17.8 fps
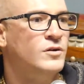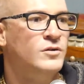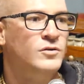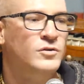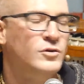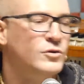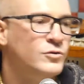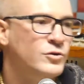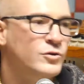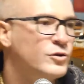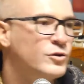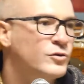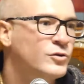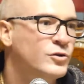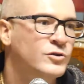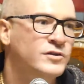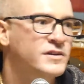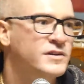No,
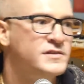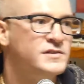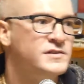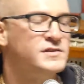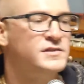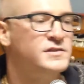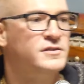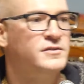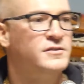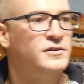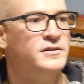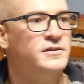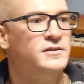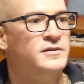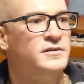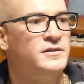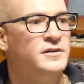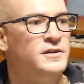not necessarily,
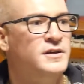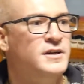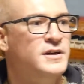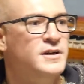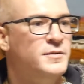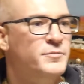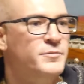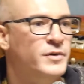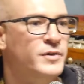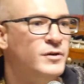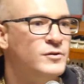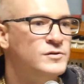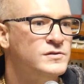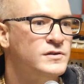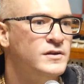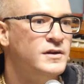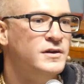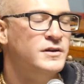because
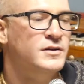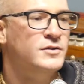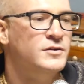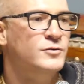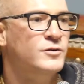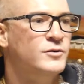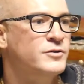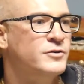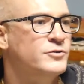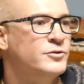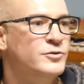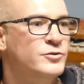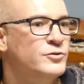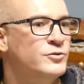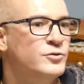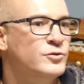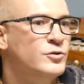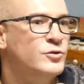
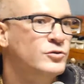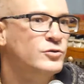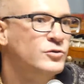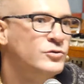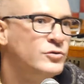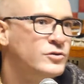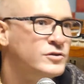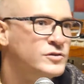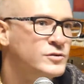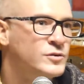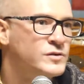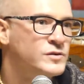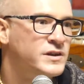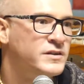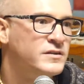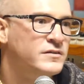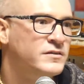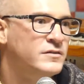you don't
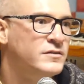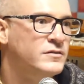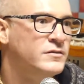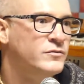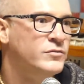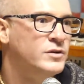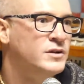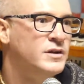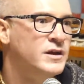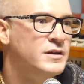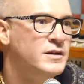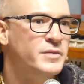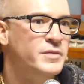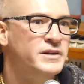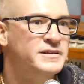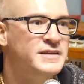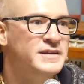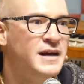associate with
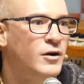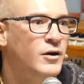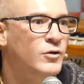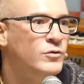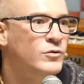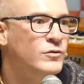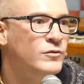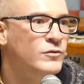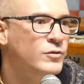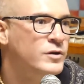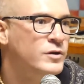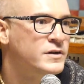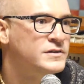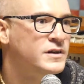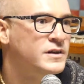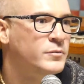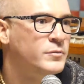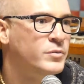anybody now. For
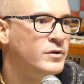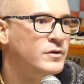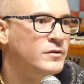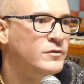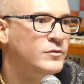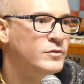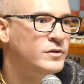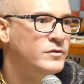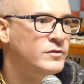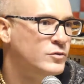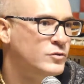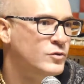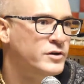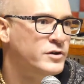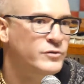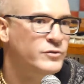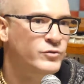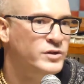example, you
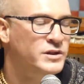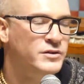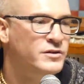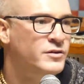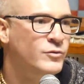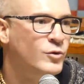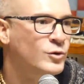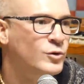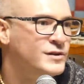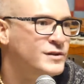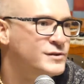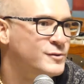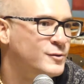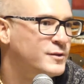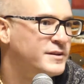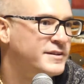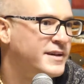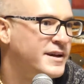are with the devotees all
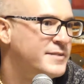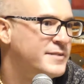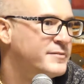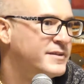the time.